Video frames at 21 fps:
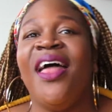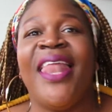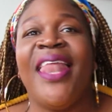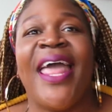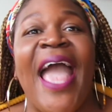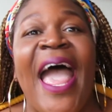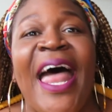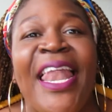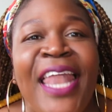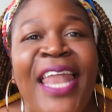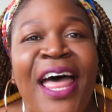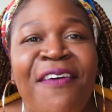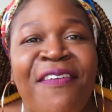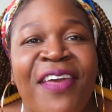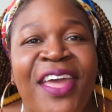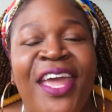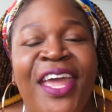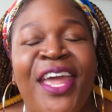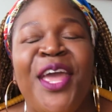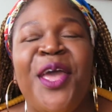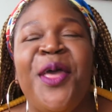Like I love
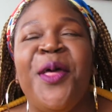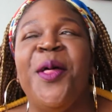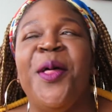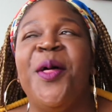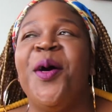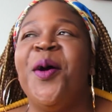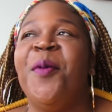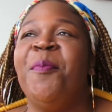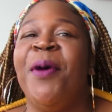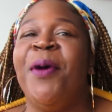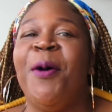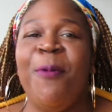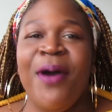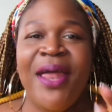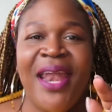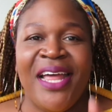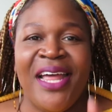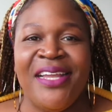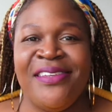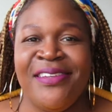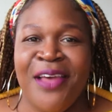it. But what
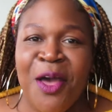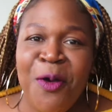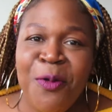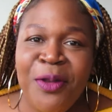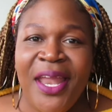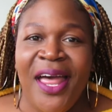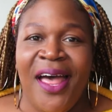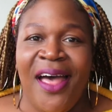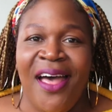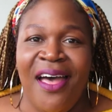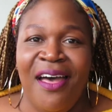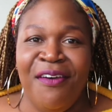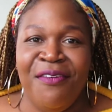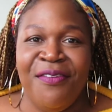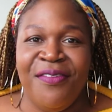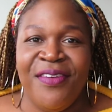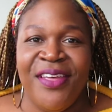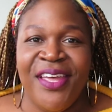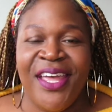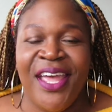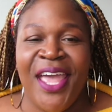I don't
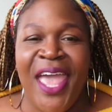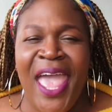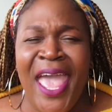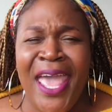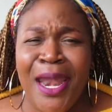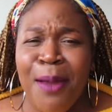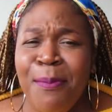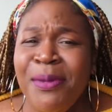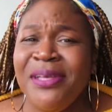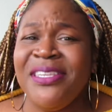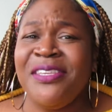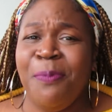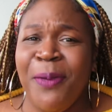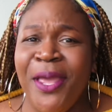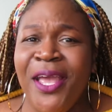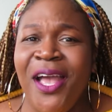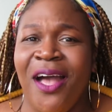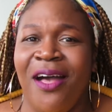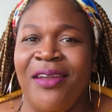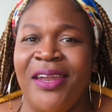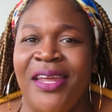love, and I'm gonna
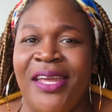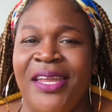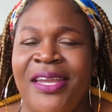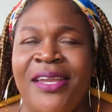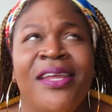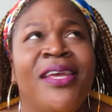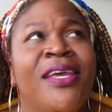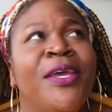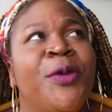speak on it,